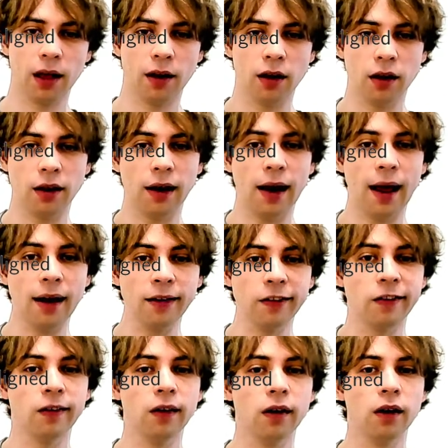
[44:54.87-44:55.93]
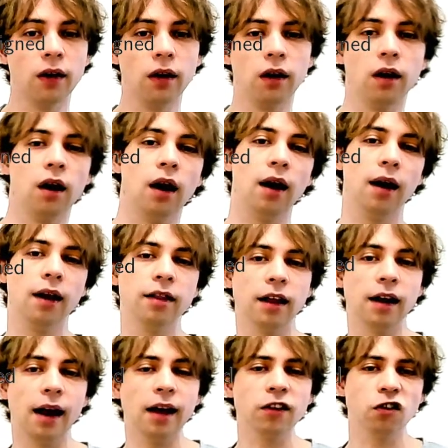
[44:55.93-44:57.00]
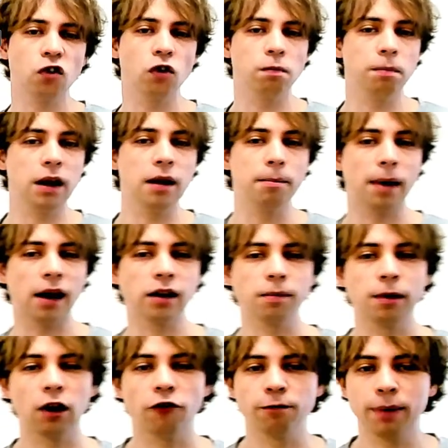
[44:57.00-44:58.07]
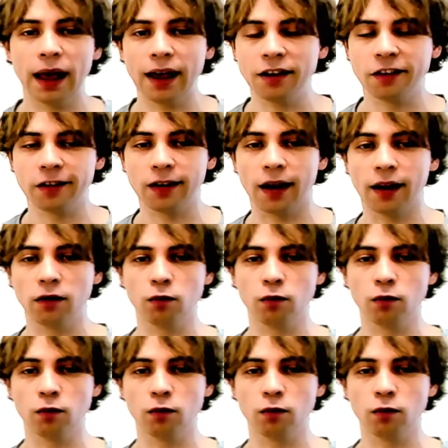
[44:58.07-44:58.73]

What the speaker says: The length should be a multiple of page size,